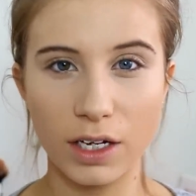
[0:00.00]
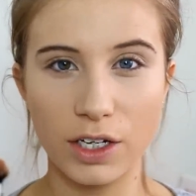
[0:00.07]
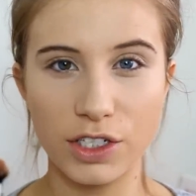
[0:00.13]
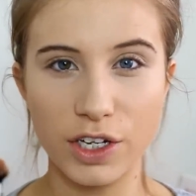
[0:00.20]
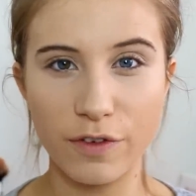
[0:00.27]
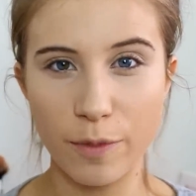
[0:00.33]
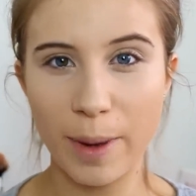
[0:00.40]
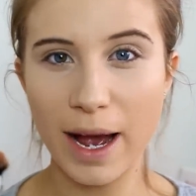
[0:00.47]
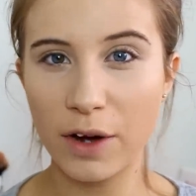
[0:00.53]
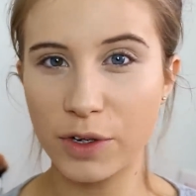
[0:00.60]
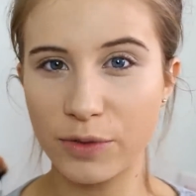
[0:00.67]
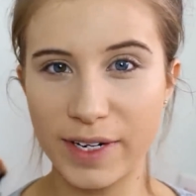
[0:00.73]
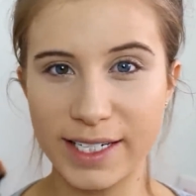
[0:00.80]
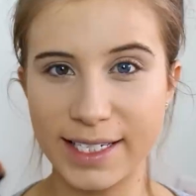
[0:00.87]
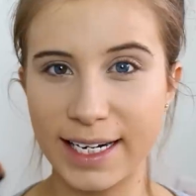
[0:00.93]
So for
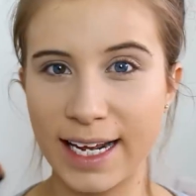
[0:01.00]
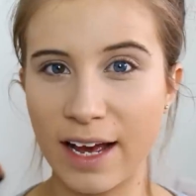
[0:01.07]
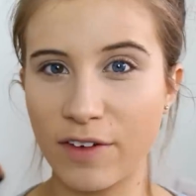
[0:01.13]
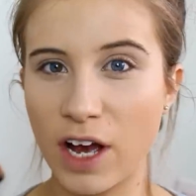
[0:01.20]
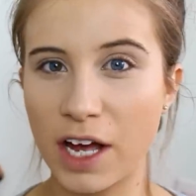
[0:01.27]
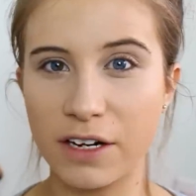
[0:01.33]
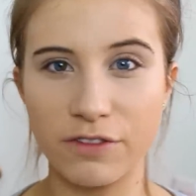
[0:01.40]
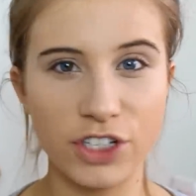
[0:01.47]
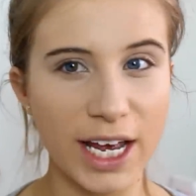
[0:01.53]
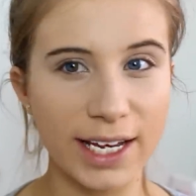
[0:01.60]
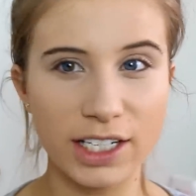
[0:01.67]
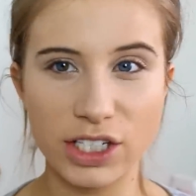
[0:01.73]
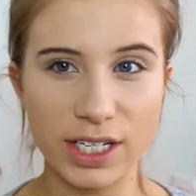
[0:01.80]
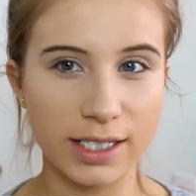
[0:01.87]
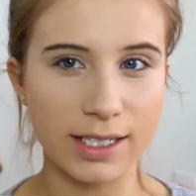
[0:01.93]
powder recently, I've kind of
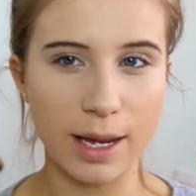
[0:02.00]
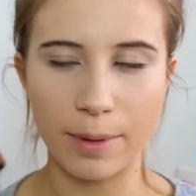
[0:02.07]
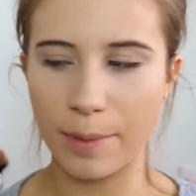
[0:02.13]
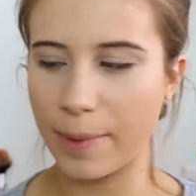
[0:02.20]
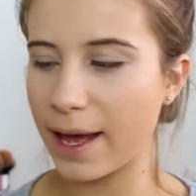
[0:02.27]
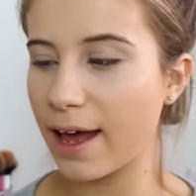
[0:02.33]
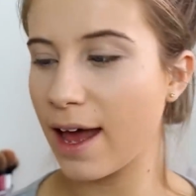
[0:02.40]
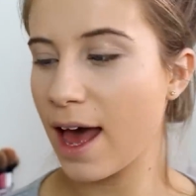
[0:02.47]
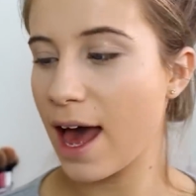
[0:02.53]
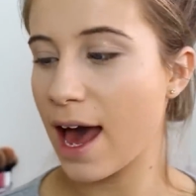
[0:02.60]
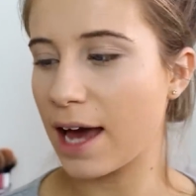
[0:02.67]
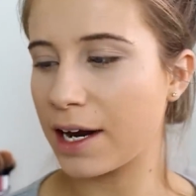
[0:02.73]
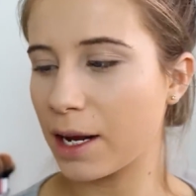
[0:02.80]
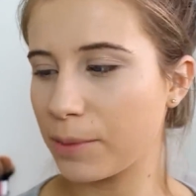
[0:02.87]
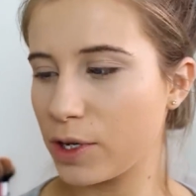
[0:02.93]
changed things up a bit,
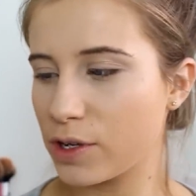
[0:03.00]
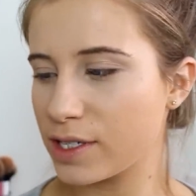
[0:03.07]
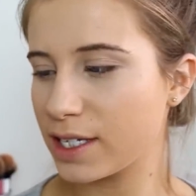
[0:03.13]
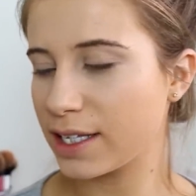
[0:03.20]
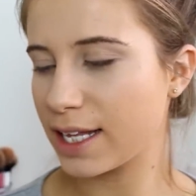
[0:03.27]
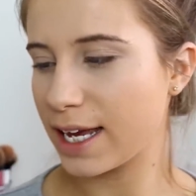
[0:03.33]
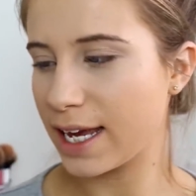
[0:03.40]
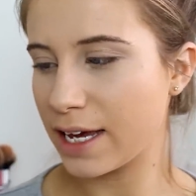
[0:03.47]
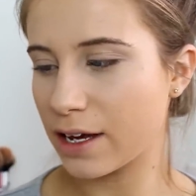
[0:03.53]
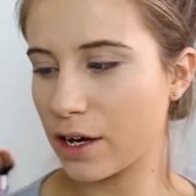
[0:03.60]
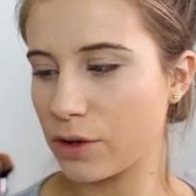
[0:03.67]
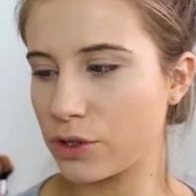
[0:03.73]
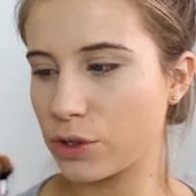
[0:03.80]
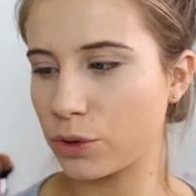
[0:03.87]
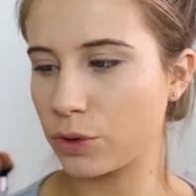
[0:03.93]
and I'm using the
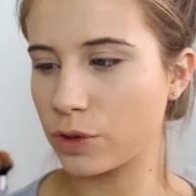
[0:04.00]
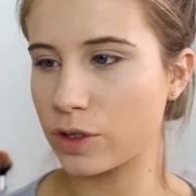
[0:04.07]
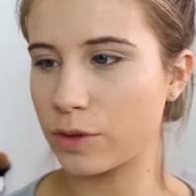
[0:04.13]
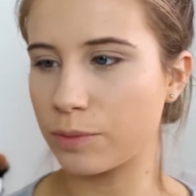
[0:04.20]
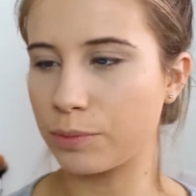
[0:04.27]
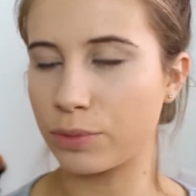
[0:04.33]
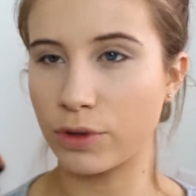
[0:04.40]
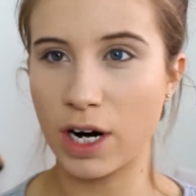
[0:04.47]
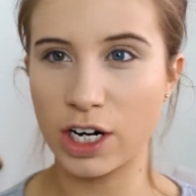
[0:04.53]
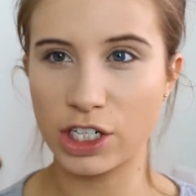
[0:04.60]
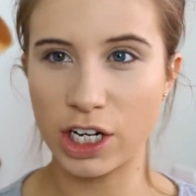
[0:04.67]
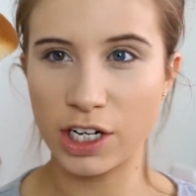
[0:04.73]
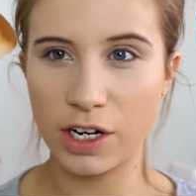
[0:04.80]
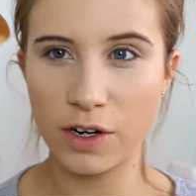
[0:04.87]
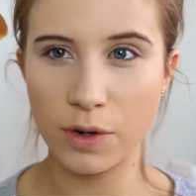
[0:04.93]
Ecotools
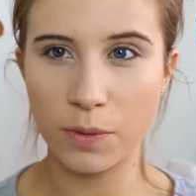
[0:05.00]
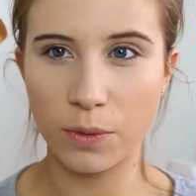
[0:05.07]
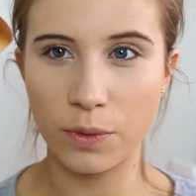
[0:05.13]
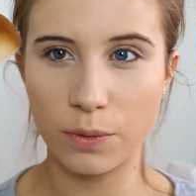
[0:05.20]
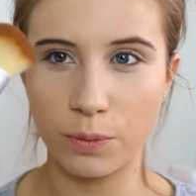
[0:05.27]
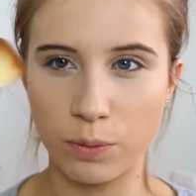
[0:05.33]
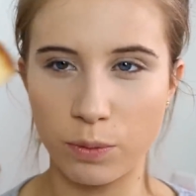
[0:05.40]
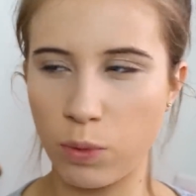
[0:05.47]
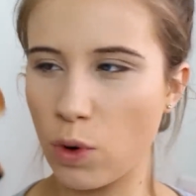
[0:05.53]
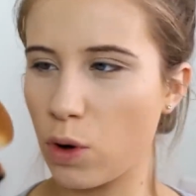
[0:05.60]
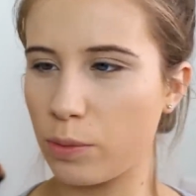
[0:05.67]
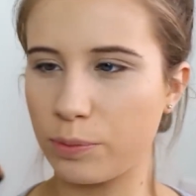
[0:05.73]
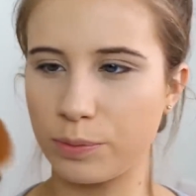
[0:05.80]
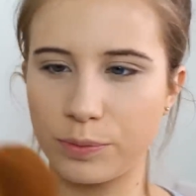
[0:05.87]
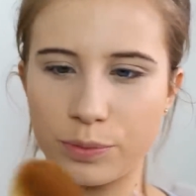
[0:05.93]
brush. I don't know
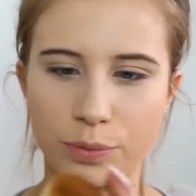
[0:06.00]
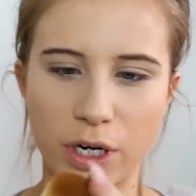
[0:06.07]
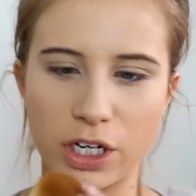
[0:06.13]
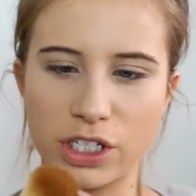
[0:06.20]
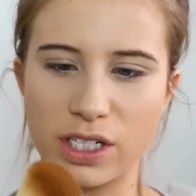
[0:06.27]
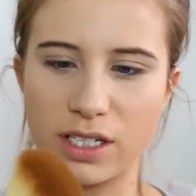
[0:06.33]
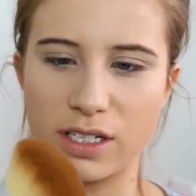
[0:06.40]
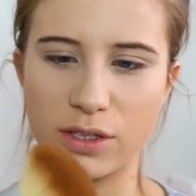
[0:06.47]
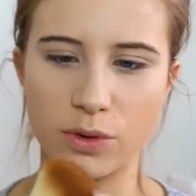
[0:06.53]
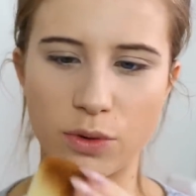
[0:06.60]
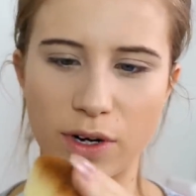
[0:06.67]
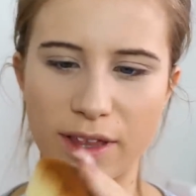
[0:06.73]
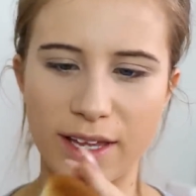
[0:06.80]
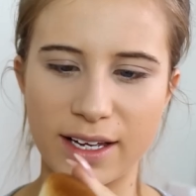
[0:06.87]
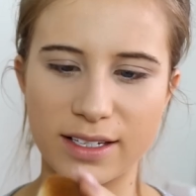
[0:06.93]
what brush this is
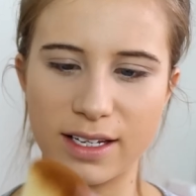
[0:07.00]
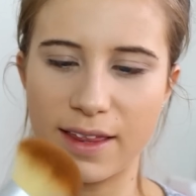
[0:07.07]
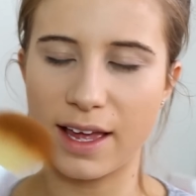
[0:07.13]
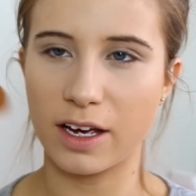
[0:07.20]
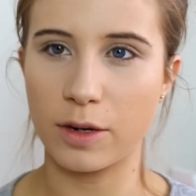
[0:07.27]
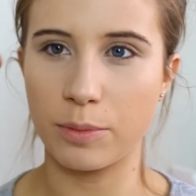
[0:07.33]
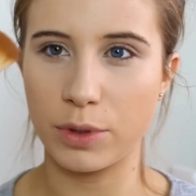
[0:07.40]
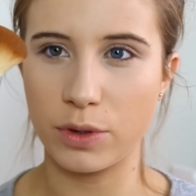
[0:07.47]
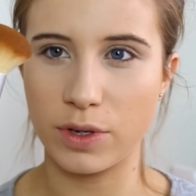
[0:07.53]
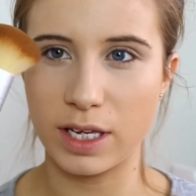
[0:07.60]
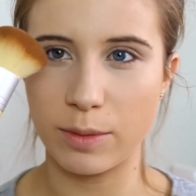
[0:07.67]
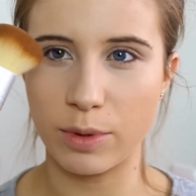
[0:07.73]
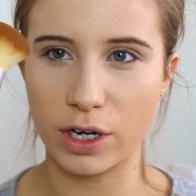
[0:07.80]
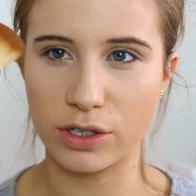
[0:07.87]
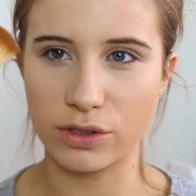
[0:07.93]
called. I think it's like their
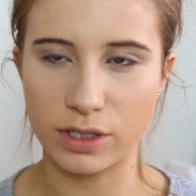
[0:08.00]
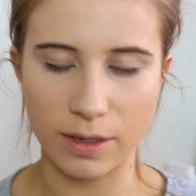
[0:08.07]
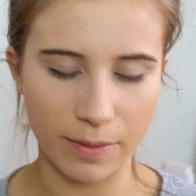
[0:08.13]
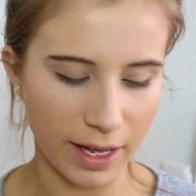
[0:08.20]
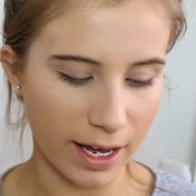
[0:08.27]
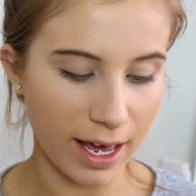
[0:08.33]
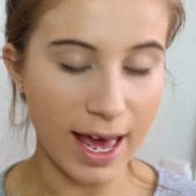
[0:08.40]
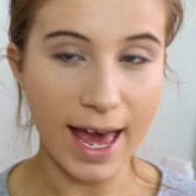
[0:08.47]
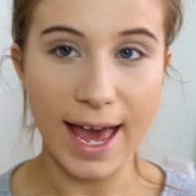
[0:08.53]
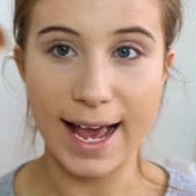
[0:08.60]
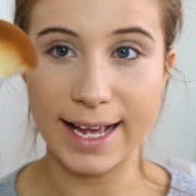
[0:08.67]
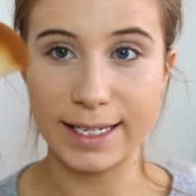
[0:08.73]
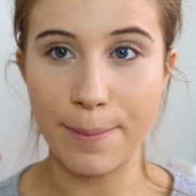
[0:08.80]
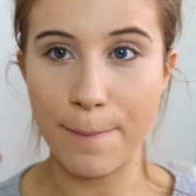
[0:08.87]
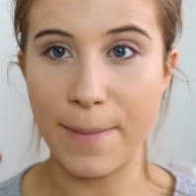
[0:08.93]
kabuki brush or something.
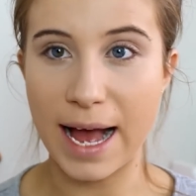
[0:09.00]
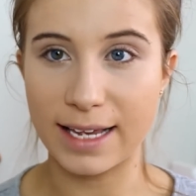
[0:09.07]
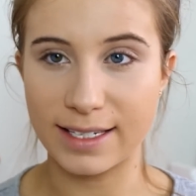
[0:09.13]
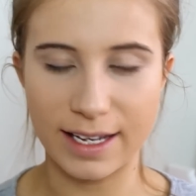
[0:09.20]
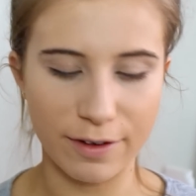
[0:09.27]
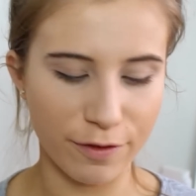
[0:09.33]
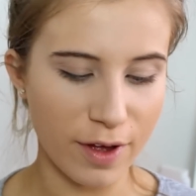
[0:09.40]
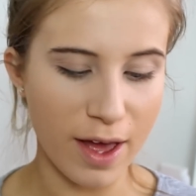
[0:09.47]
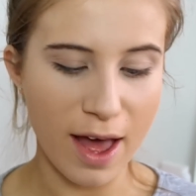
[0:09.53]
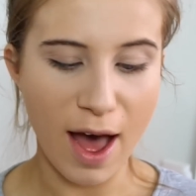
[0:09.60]
It's massive.